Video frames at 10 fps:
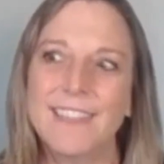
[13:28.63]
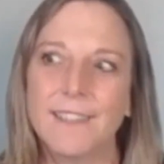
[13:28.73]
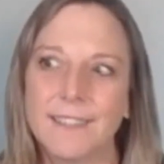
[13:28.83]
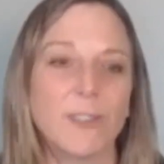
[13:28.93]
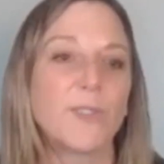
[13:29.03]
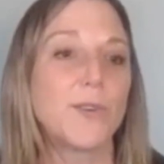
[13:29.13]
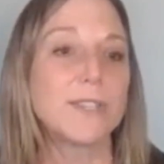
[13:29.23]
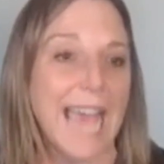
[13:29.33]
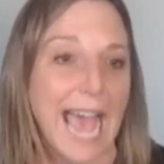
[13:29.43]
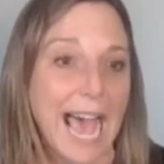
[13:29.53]
the
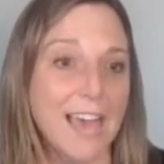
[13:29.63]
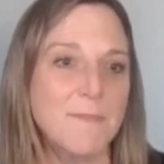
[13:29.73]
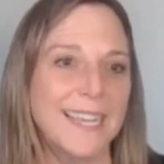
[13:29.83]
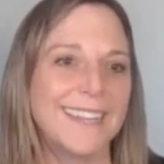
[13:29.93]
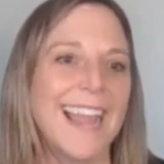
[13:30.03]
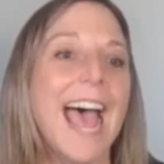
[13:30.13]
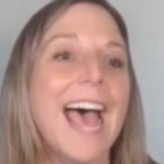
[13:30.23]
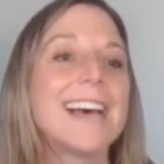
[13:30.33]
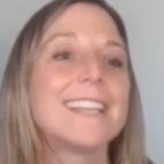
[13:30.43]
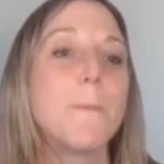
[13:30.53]
Salesforce admin
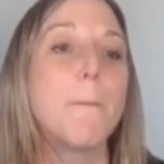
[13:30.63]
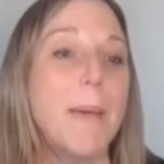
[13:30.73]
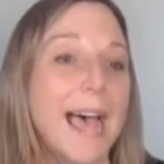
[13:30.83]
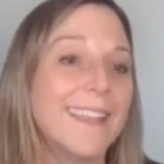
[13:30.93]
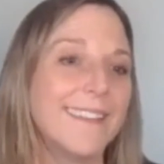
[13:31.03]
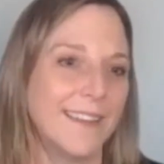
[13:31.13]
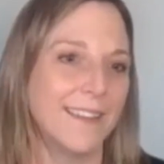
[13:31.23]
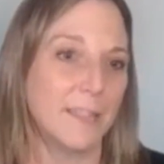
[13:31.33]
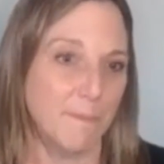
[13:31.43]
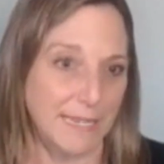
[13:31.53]
has been
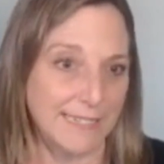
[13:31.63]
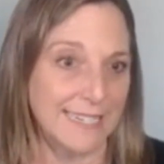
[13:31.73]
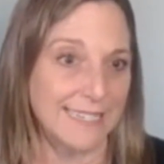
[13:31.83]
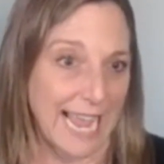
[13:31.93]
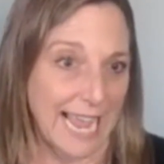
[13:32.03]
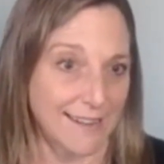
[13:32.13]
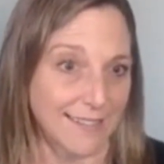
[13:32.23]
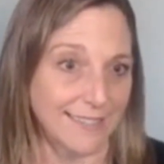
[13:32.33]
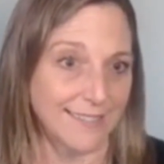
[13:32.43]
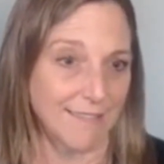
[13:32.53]
the business
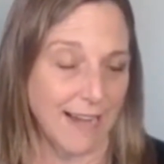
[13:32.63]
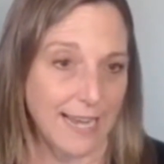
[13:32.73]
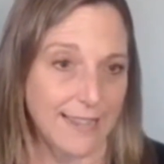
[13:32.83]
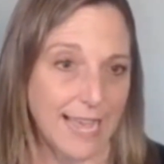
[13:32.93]
analyst, right?